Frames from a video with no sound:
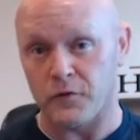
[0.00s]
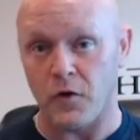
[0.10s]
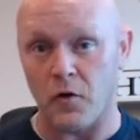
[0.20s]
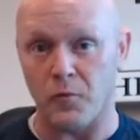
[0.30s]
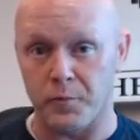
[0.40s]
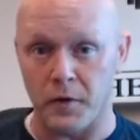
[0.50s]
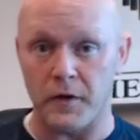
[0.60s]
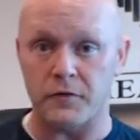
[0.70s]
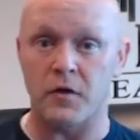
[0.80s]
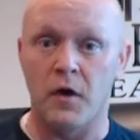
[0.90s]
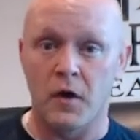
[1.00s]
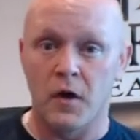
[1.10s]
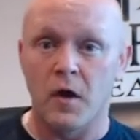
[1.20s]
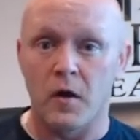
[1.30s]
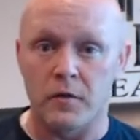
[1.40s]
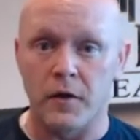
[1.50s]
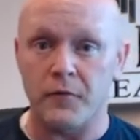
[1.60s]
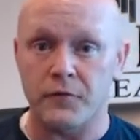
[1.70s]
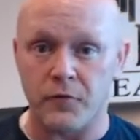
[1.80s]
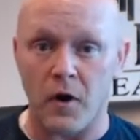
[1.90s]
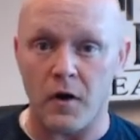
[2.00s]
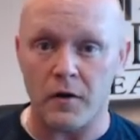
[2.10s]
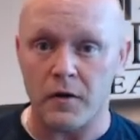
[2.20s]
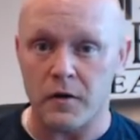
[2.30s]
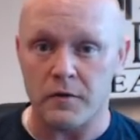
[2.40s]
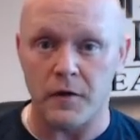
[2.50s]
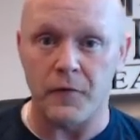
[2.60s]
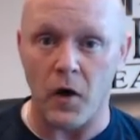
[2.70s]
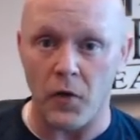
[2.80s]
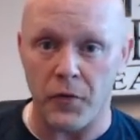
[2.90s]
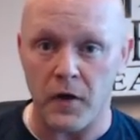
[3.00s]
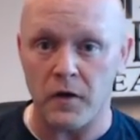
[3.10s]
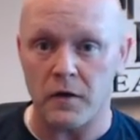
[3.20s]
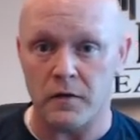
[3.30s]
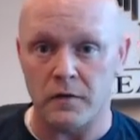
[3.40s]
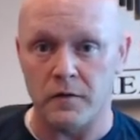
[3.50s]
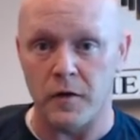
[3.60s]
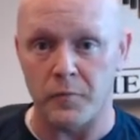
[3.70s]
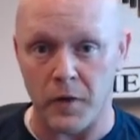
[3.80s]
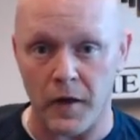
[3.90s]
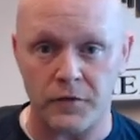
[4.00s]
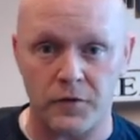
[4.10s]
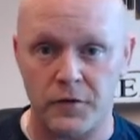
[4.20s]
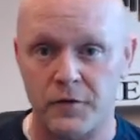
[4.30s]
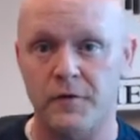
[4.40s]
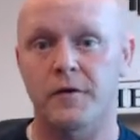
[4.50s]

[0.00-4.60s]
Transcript: So please live strong, live healthy, live blessed.